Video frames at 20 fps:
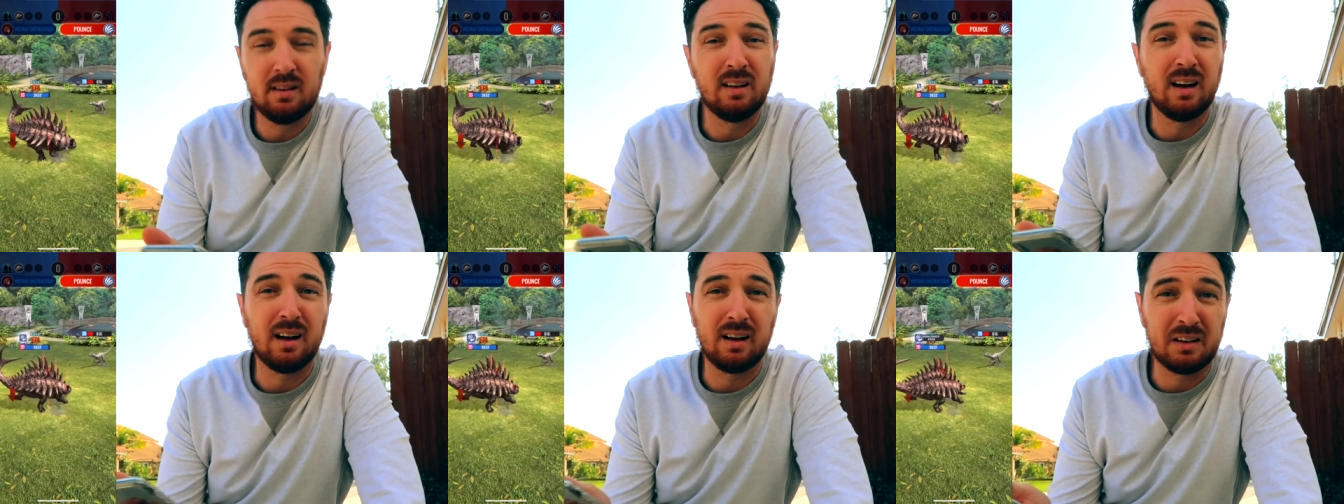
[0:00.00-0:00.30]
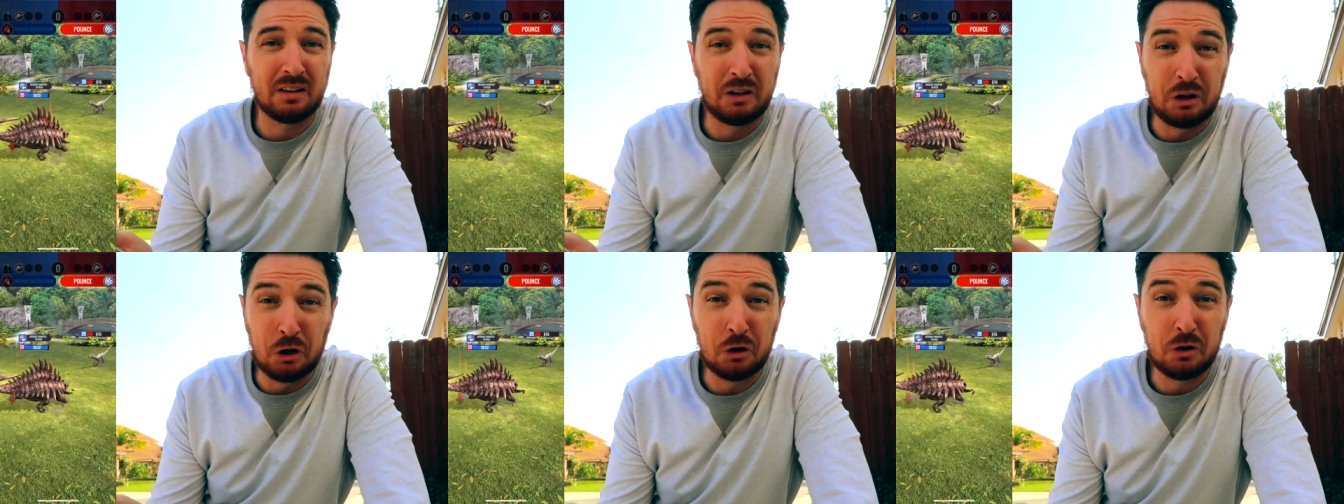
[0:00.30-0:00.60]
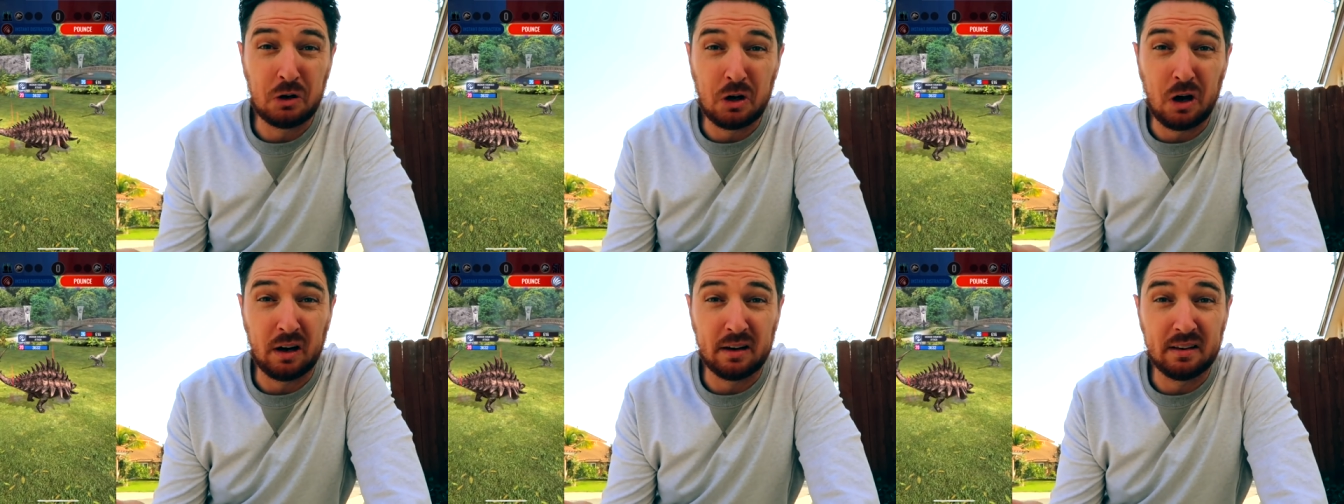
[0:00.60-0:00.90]
Not
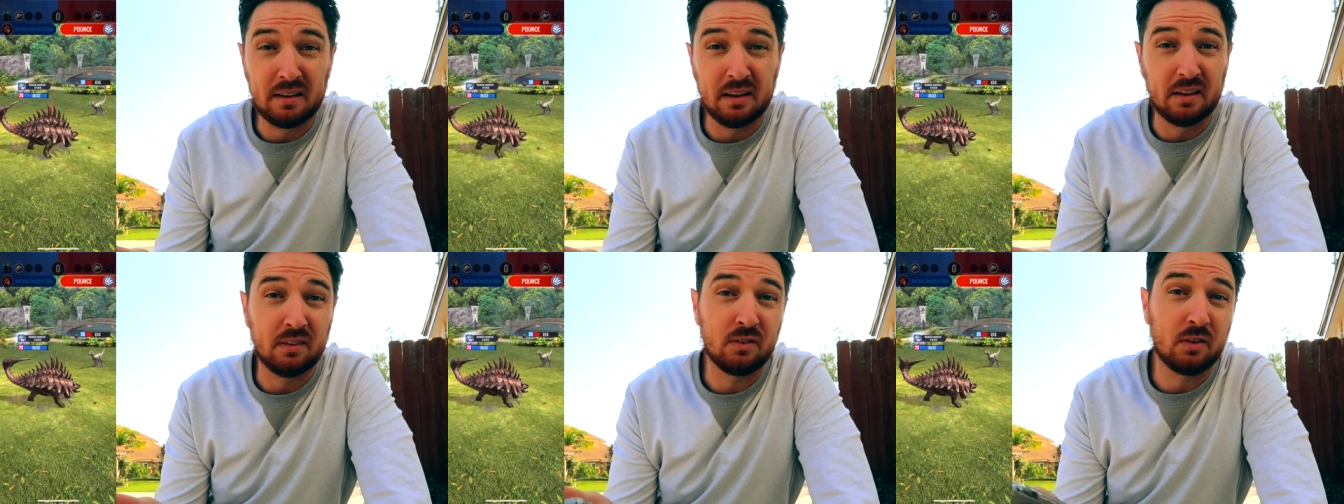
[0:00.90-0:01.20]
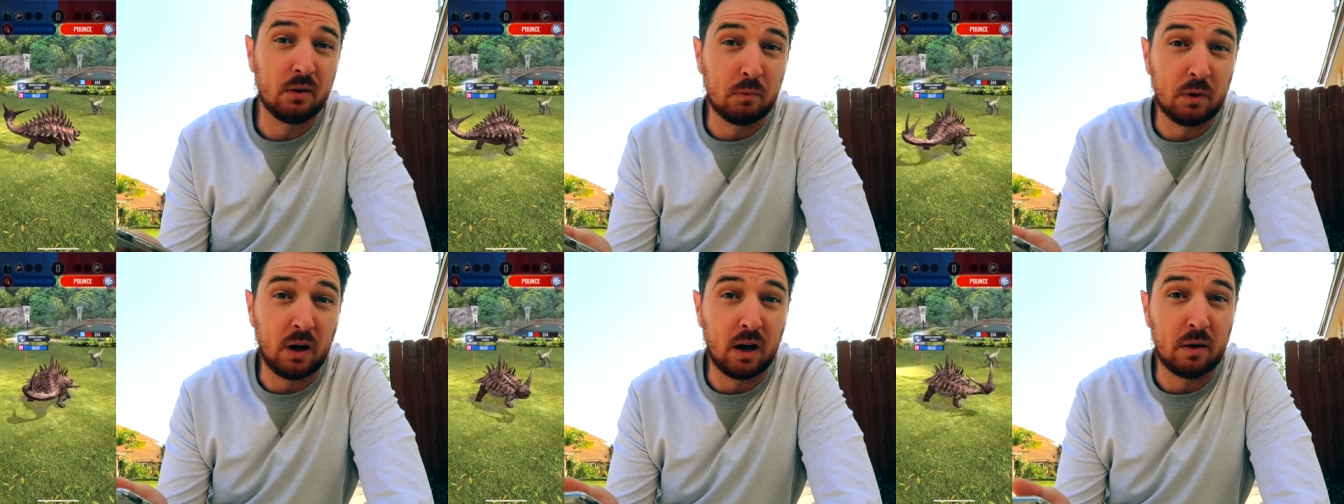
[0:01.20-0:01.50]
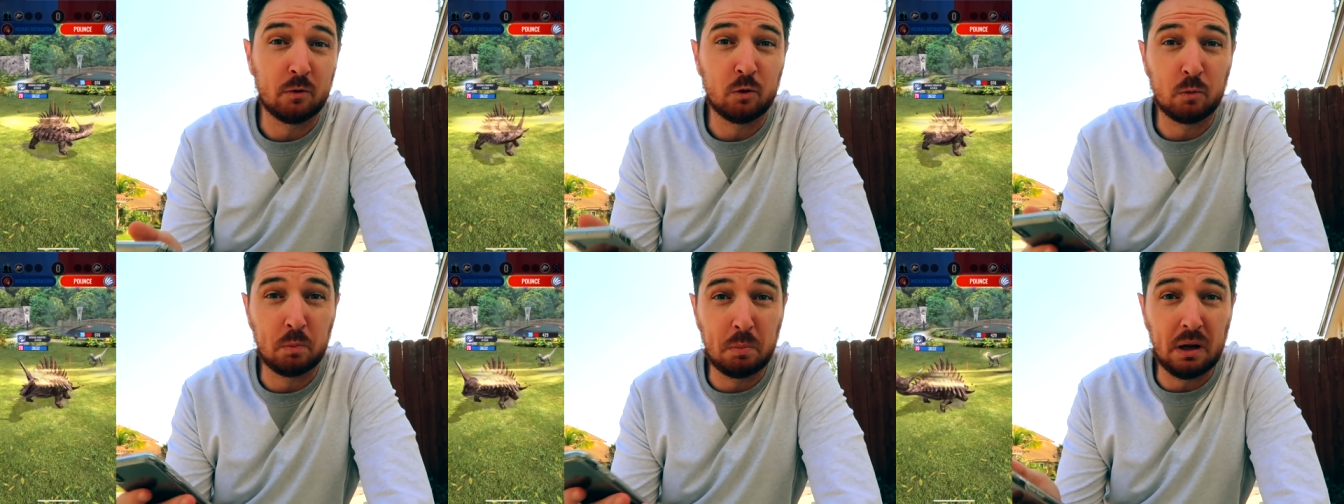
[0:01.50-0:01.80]
good content
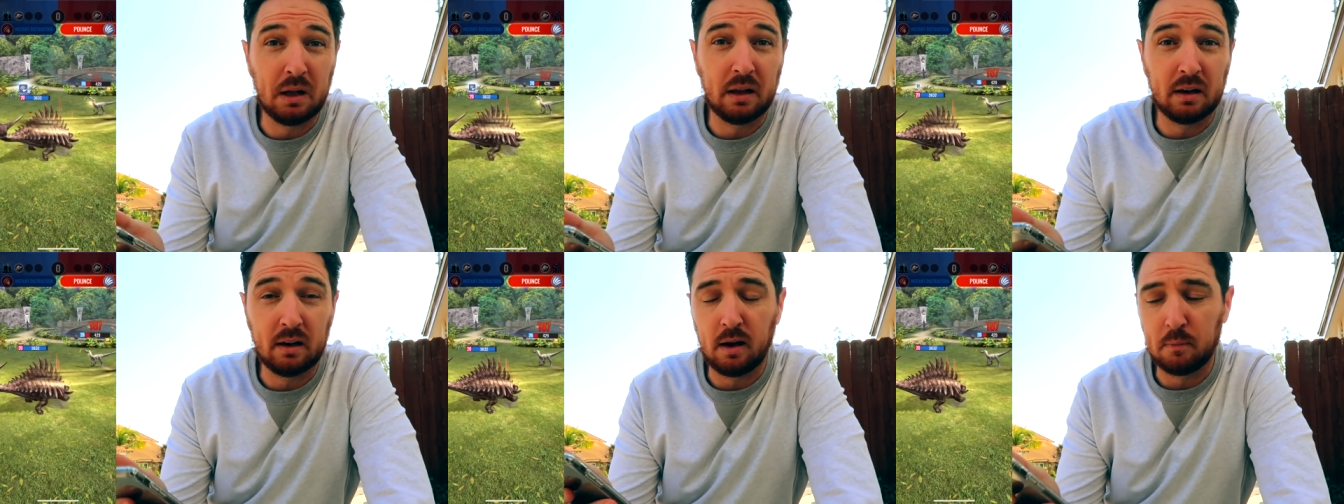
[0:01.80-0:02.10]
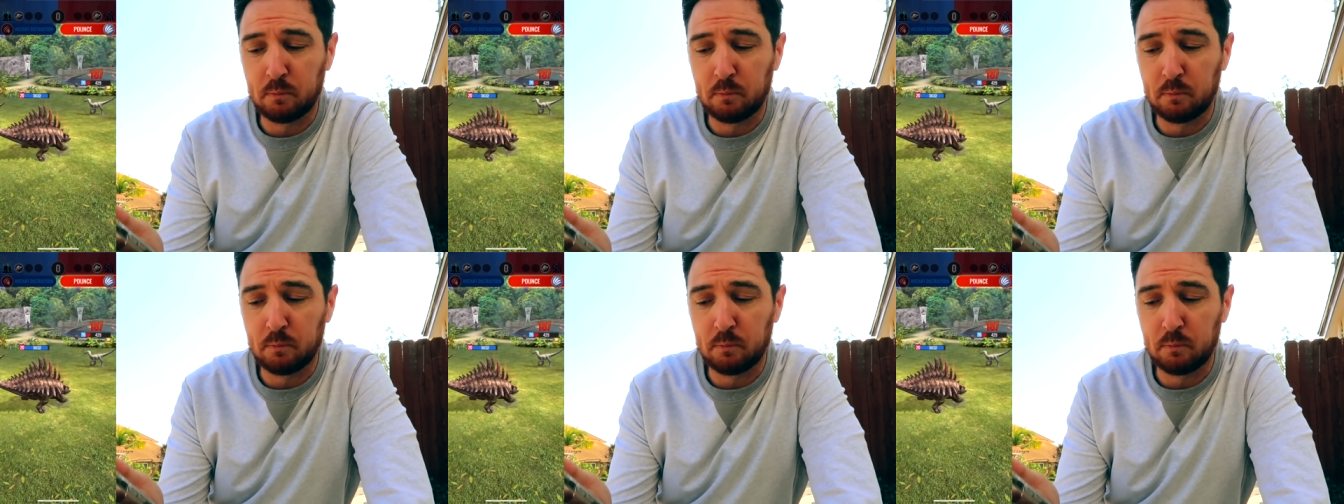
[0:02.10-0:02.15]
sometimes, but